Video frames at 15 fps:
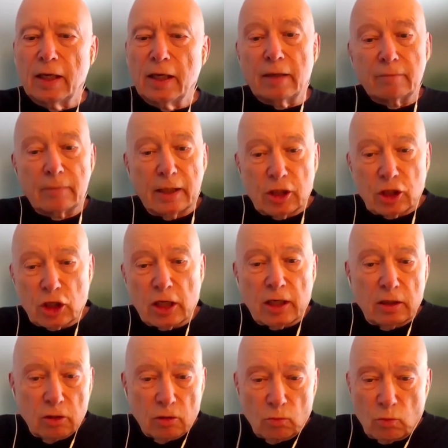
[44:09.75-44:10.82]
and my
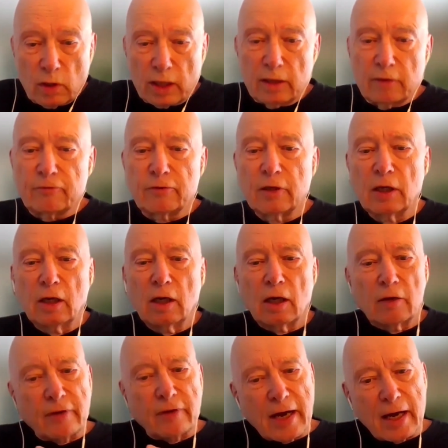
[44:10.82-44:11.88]
child or wife
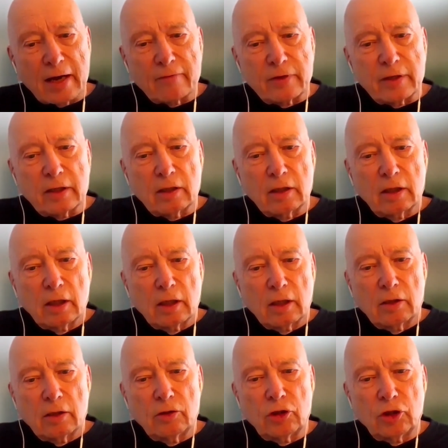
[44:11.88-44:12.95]
of having
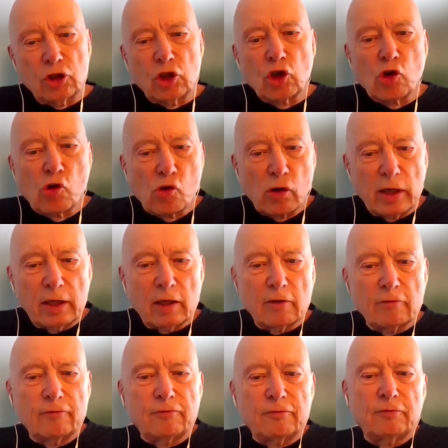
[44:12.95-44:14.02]
the joy
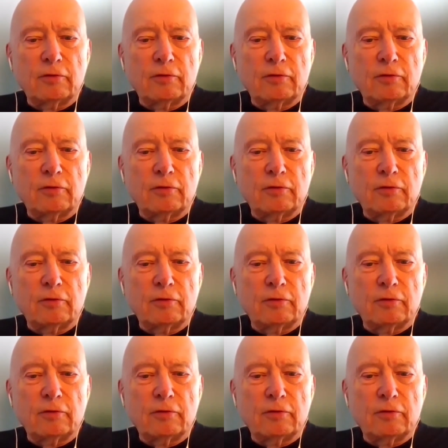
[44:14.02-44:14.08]
of